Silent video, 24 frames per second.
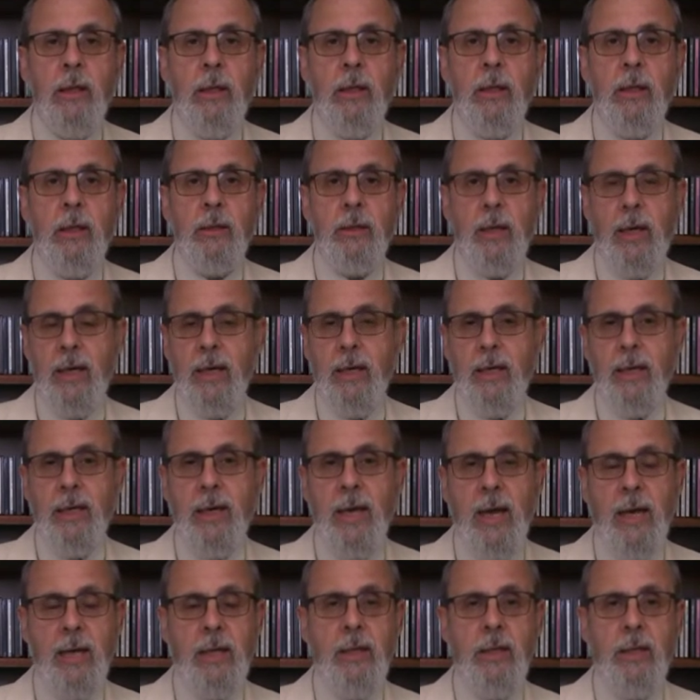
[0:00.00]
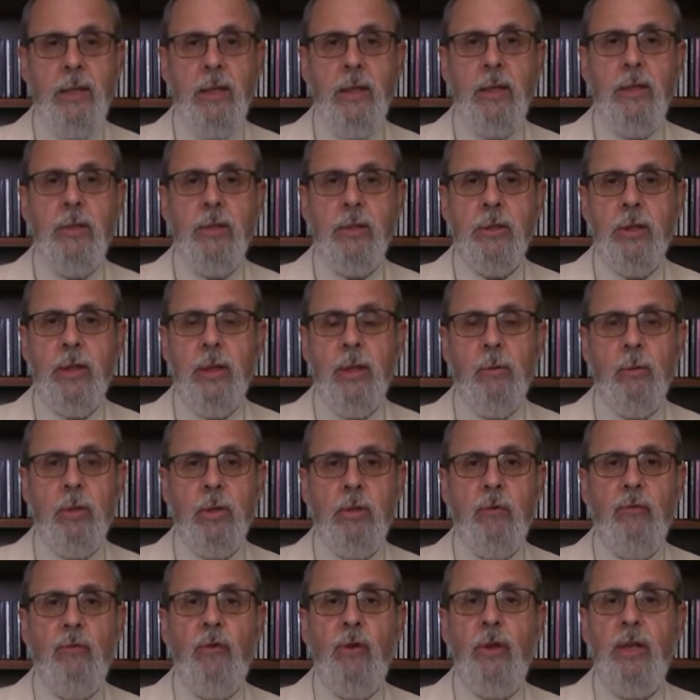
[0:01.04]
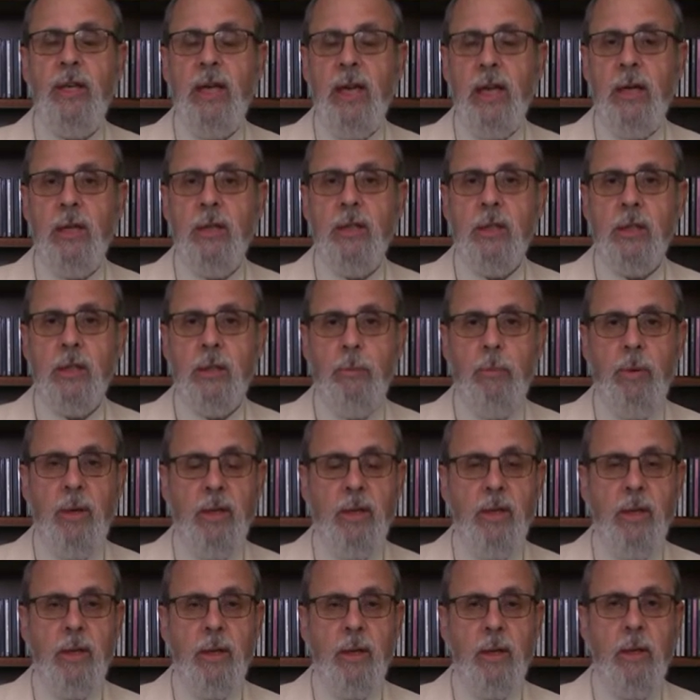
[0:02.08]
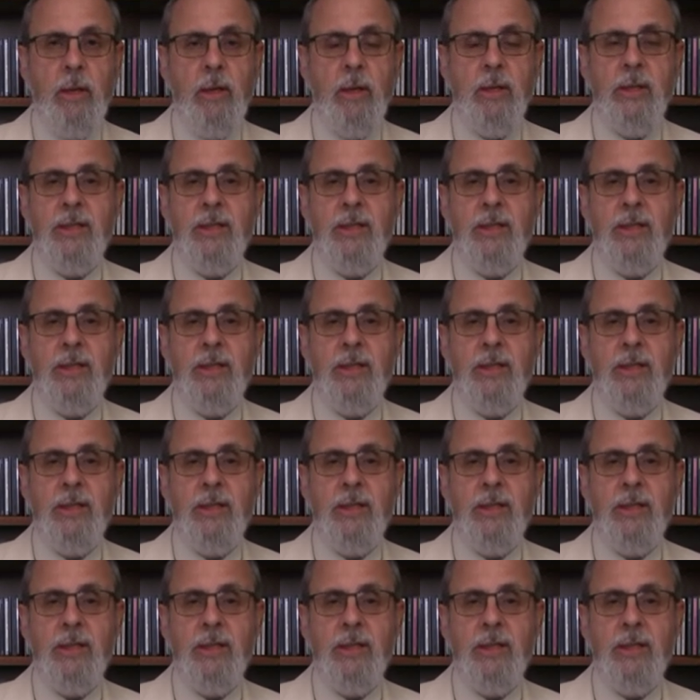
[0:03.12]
in the late 90s that was financed by the